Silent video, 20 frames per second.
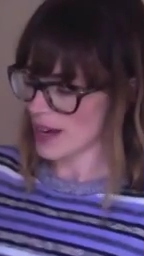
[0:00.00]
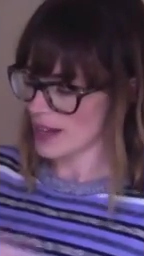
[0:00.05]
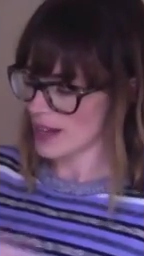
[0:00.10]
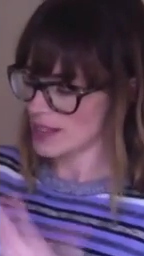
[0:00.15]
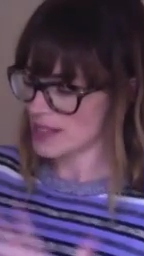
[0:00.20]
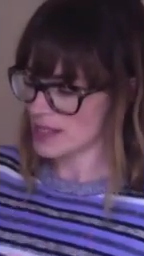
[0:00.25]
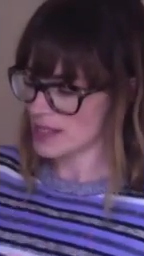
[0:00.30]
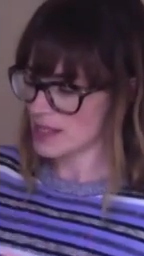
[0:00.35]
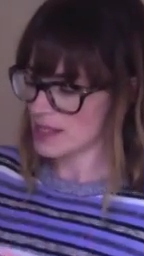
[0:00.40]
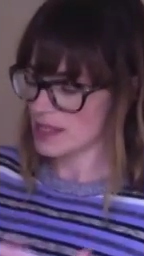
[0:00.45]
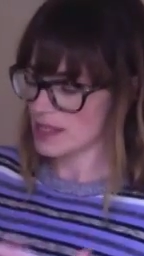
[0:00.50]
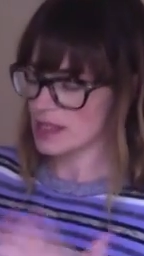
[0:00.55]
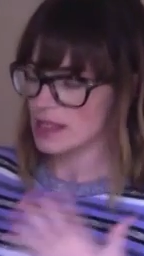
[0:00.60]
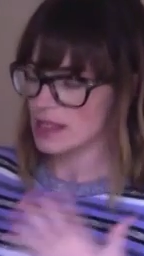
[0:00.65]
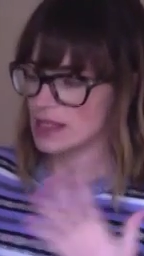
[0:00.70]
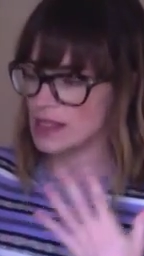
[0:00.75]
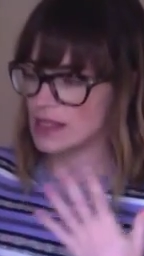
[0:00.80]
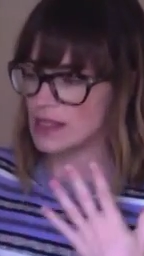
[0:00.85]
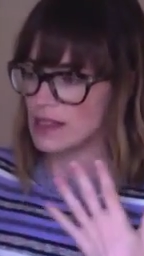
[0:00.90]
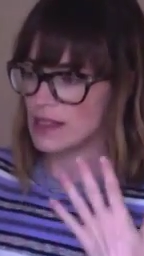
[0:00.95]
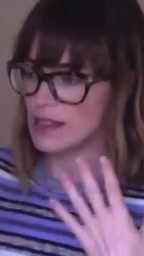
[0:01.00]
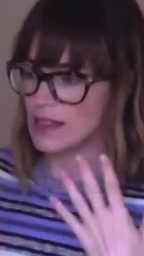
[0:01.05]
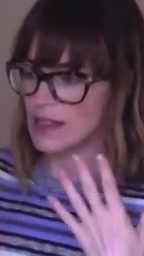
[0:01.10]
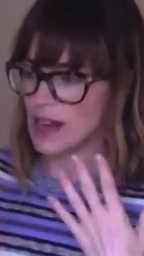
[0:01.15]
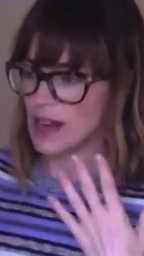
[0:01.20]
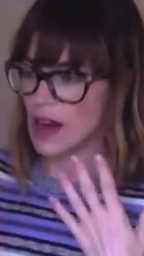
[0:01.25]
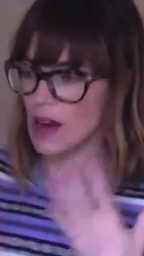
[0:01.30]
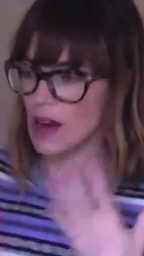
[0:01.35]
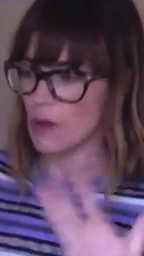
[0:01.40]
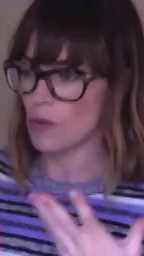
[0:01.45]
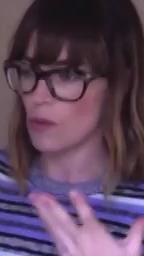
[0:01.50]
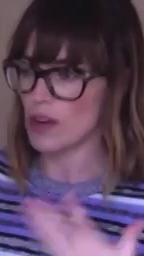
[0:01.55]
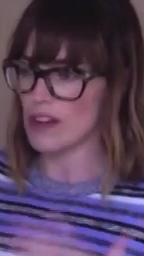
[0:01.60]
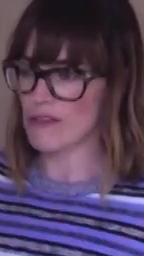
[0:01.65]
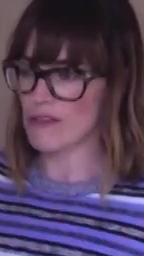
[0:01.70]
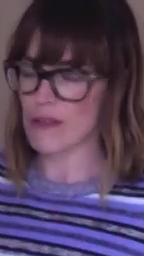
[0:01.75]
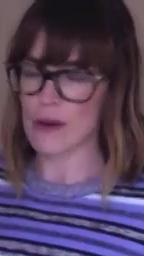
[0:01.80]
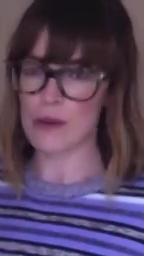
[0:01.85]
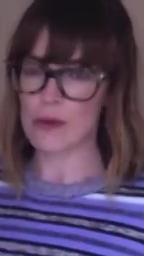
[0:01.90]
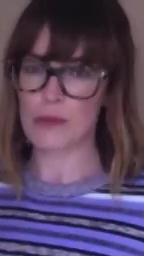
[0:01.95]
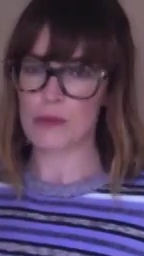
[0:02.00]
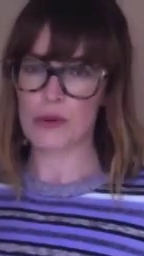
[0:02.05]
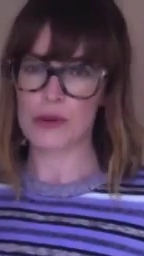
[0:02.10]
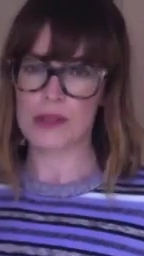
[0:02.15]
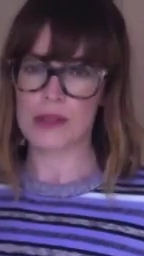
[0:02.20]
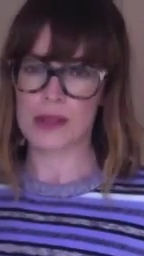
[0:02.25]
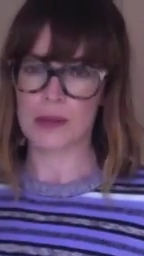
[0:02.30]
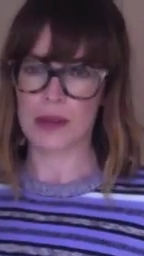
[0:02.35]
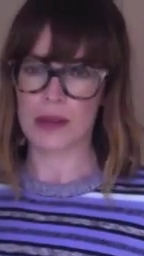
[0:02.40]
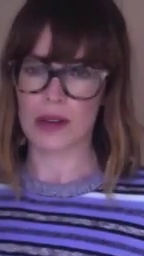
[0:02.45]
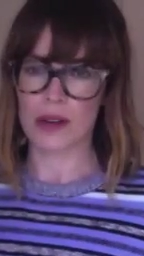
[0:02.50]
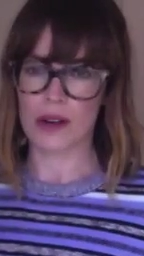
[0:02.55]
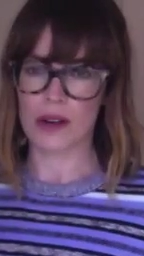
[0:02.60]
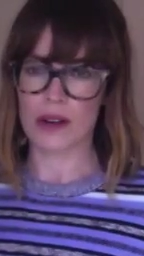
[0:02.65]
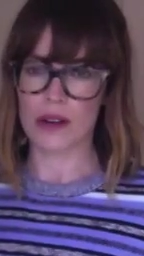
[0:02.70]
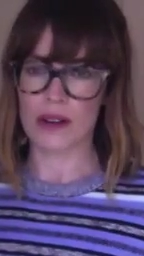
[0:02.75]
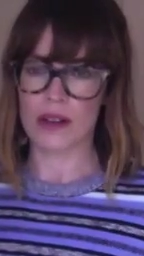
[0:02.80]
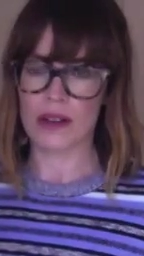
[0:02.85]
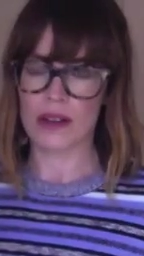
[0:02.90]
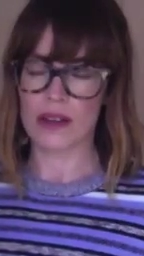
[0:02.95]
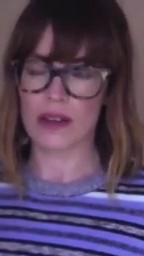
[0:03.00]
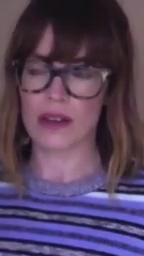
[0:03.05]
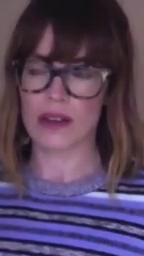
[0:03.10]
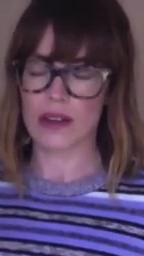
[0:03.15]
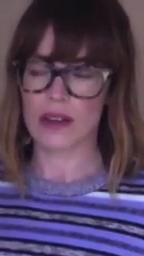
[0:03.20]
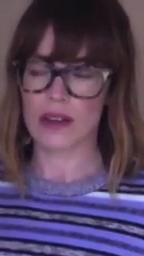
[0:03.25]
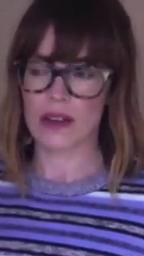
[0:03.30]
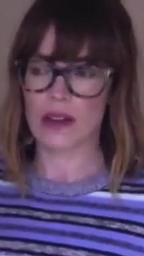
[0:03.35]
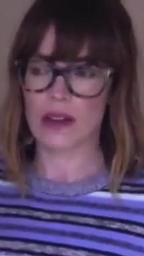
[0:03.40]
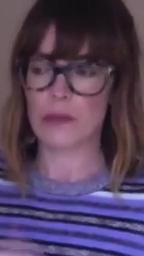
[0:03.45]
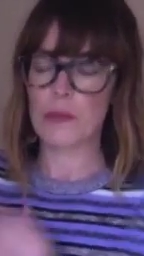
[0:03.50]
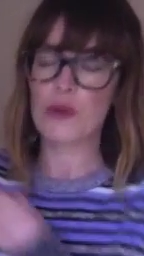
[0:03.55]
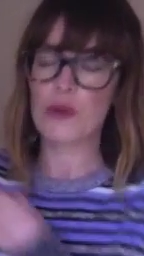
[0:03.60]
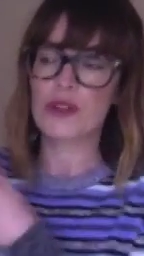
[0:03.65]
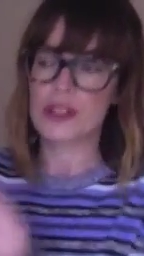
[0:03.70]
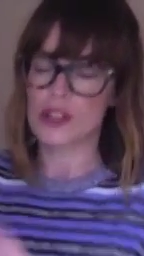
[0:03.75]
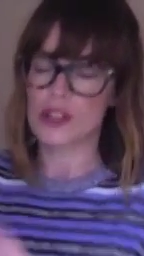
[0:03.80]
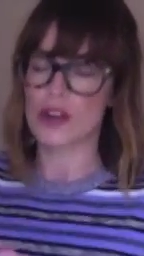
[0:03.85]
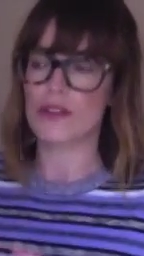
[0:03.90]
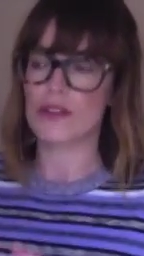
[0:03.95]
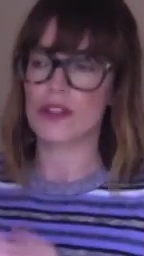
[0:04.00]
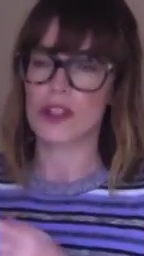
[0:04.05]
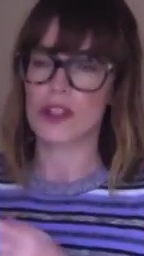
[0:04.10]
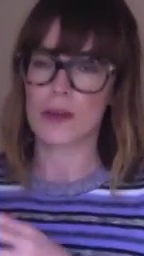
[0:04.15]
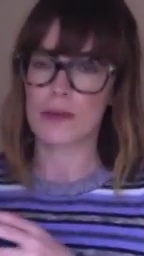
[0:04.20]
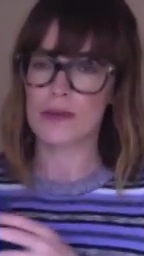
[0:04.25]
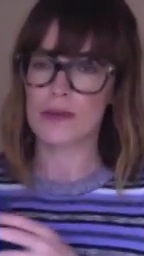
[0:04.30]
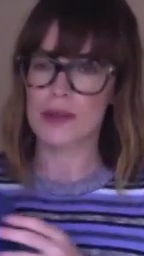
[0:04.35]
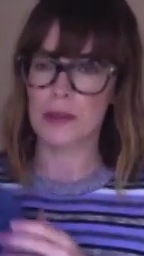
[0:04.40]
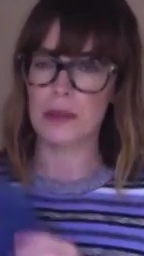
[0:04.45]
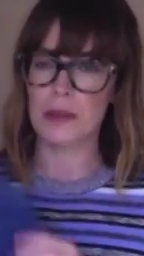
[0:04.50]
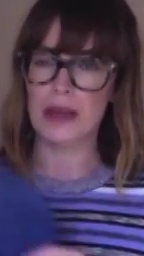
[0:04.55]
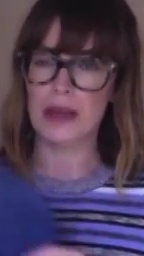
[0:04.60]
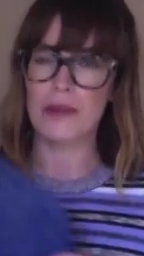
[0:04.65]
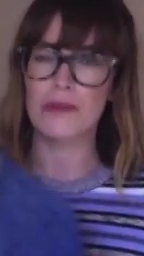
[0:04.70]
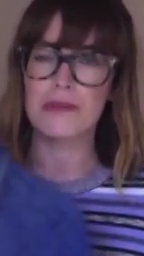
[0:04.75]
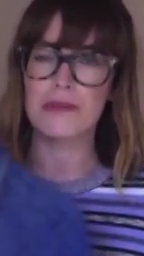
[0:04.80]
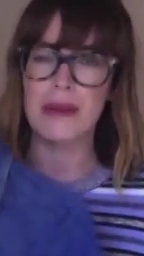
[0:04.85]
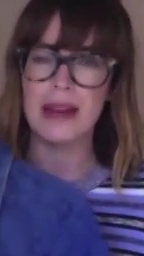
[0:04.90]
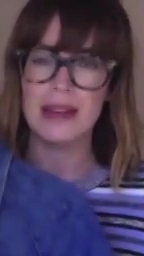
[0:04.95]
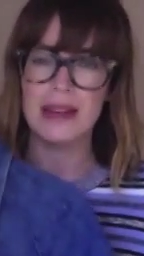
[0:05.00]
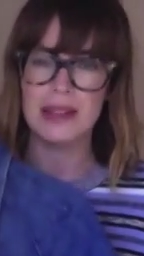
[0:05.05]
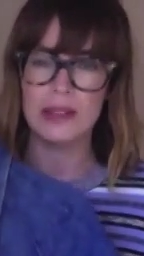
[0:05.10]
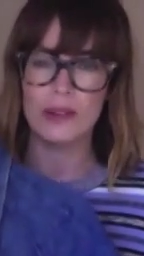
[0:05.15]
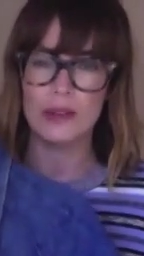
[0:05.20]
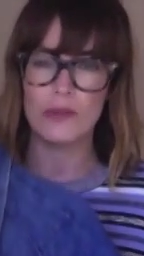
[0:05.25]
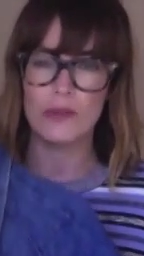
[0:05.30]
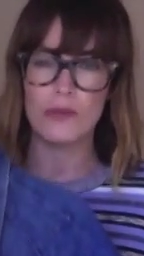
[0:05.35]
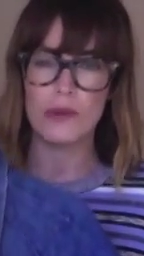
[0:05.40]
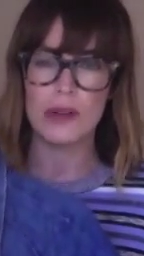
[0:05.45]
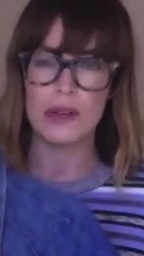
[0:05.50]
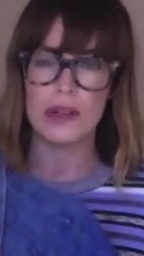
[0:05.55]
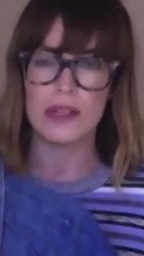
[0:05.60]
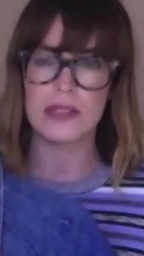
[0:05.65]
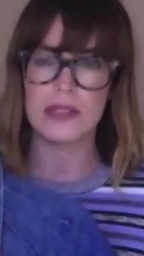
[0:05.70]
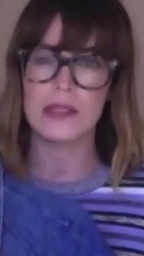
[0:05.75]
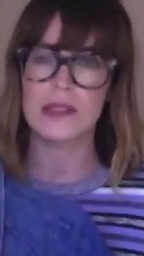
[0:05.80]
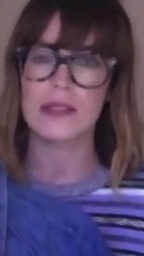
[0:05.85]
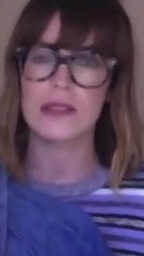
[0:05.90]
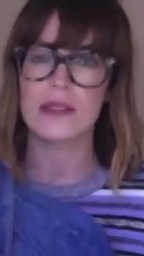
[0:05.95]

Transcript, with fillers: it just, uh, whenever I would put something on, put this over the top of something, it would make it look worse.